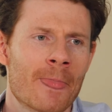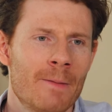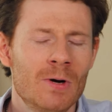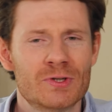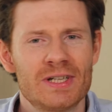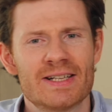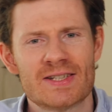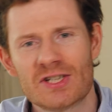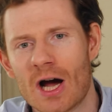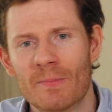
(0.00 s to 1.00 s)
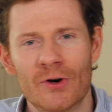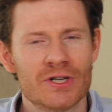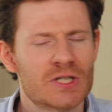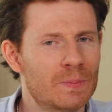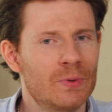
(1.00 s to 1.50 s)
mostly a summer,
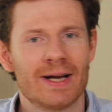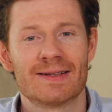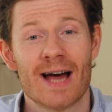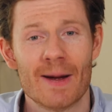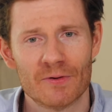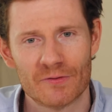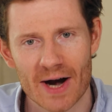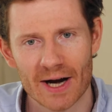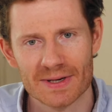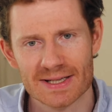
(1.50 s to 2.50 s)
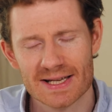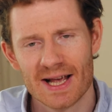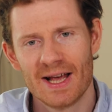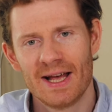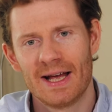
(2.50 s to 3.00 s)
spring type of fragrance.
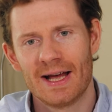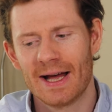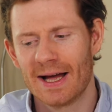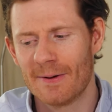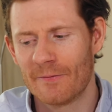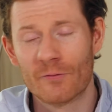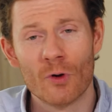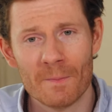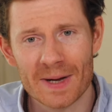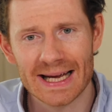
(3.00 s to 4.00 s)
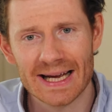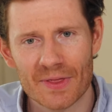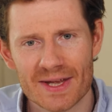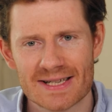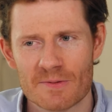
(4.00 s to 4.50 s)
Uh, for me,
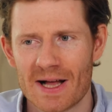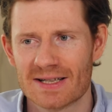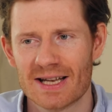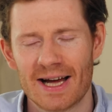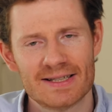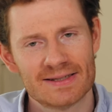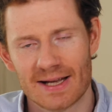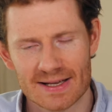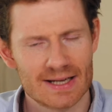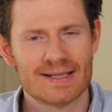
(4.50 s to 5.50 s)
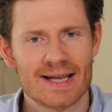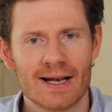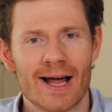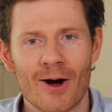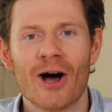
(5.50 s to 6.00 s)
this smells like, as I
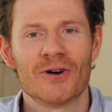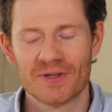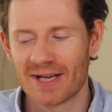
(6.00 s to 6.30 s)
said now a hundred